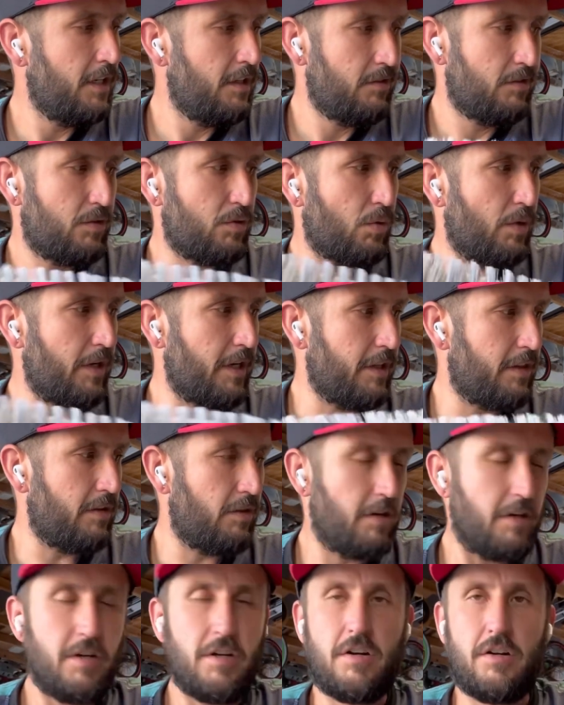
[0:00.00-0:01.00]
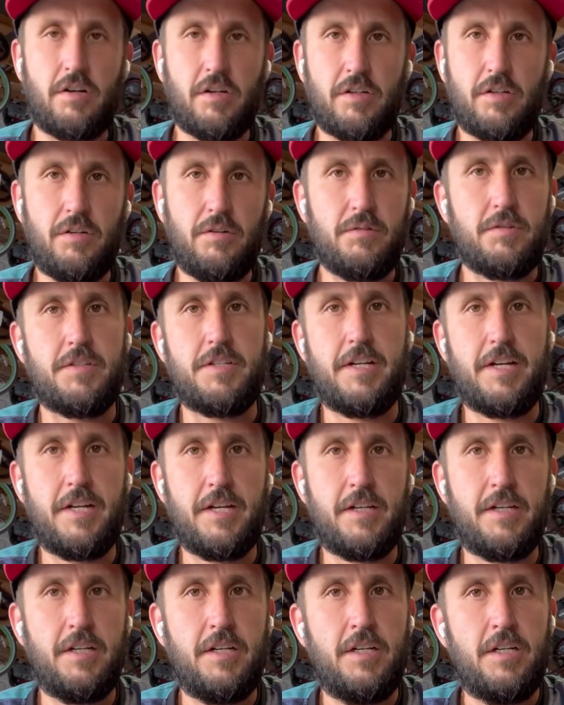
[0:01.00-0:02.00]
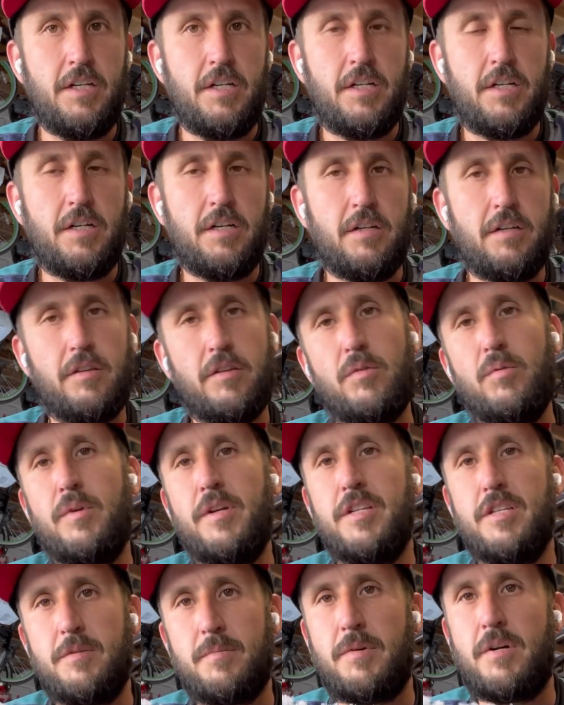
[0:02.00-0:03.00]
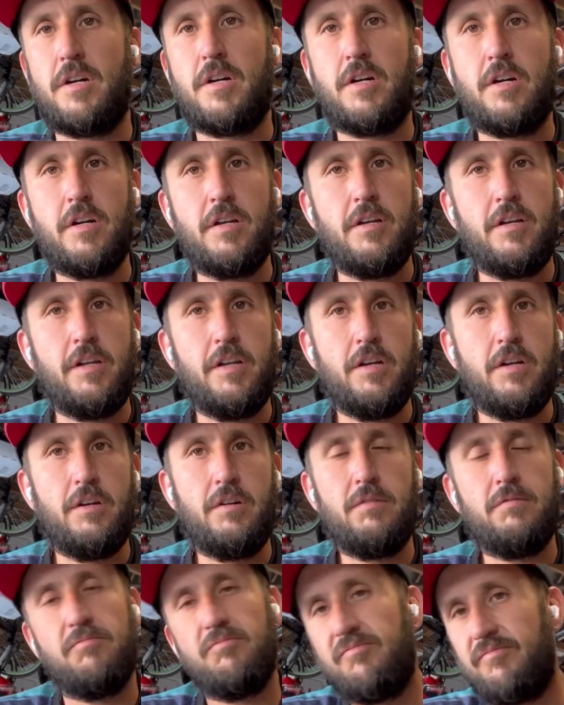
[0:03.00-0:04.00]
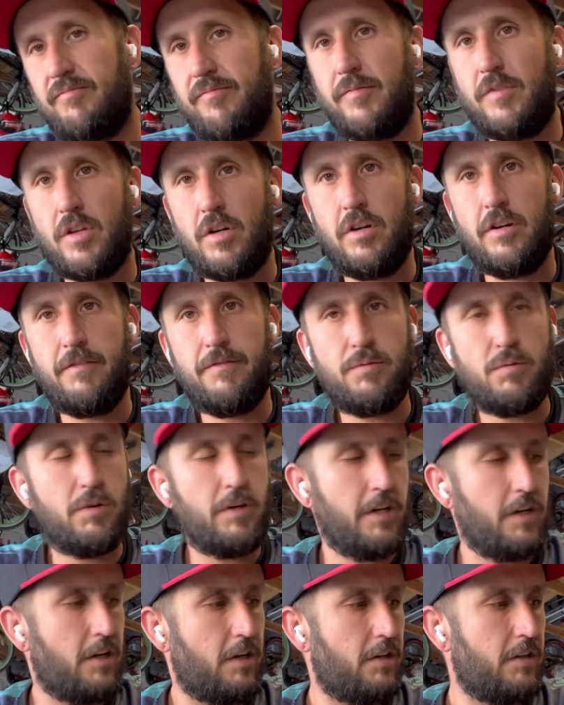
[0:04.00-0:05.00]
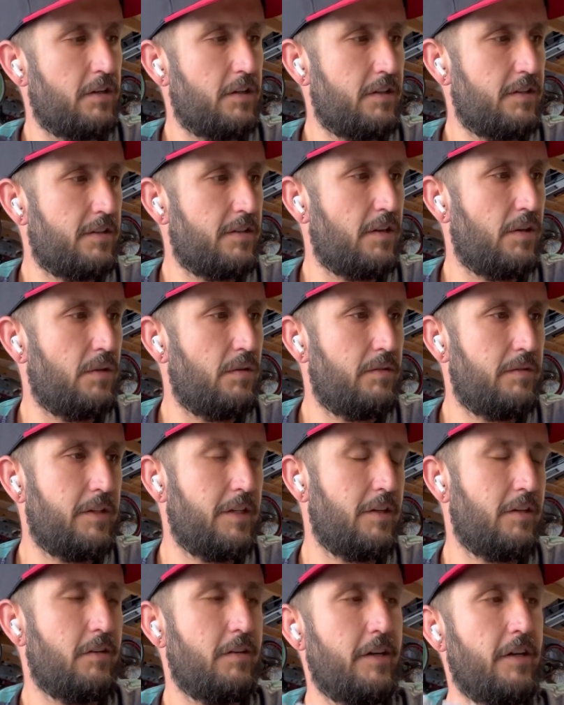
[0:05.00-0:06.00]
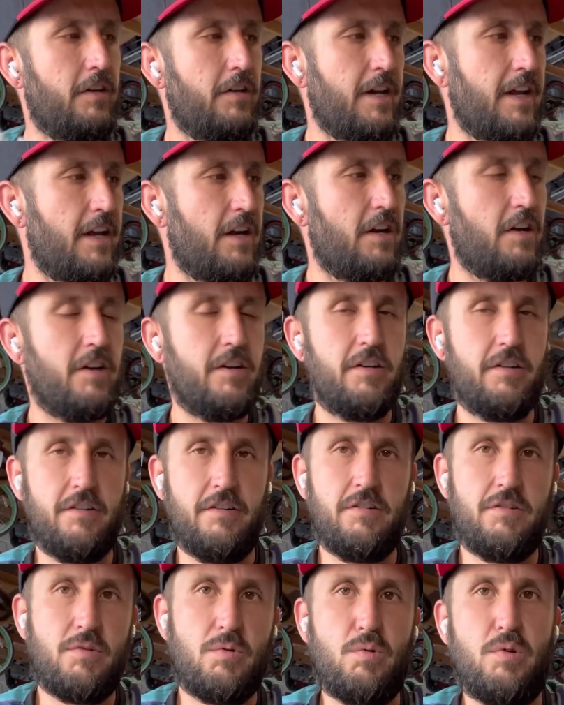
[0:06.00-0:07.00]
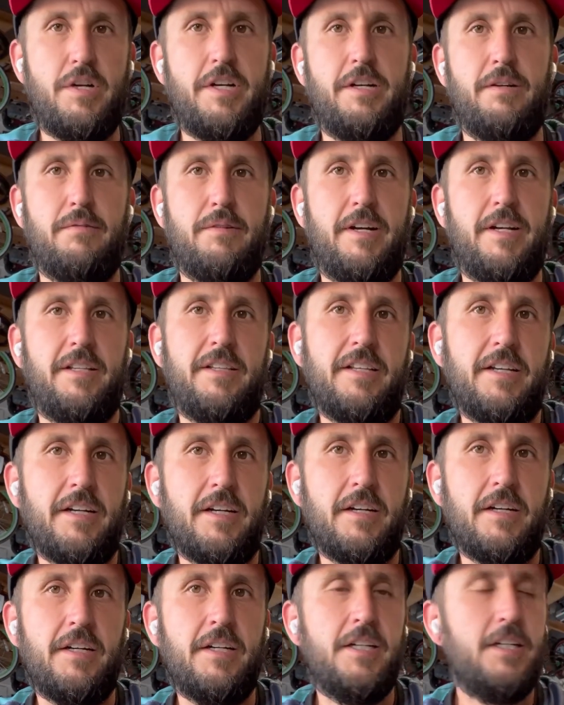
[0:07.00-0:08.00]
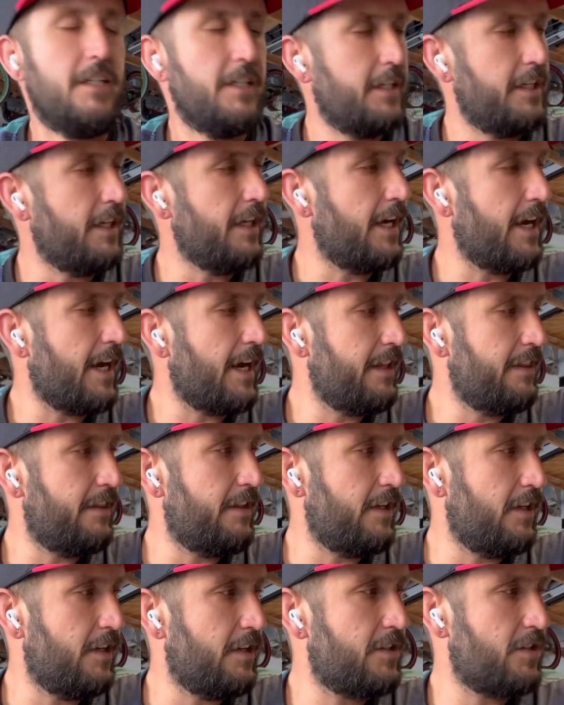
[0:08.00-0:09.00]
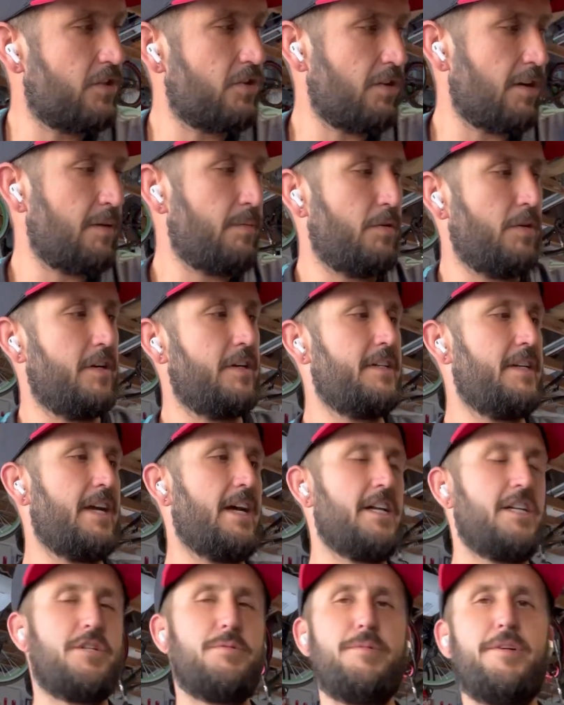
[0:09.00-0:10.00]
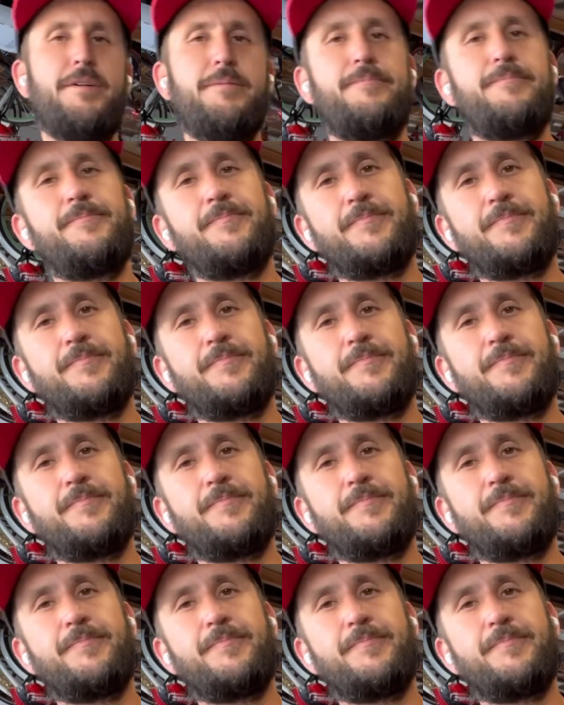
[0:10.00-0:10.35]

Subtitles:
$30 gooseneck, the rinse bar, you know, $40. So you're at $120 right there. You add the scrubber attachment,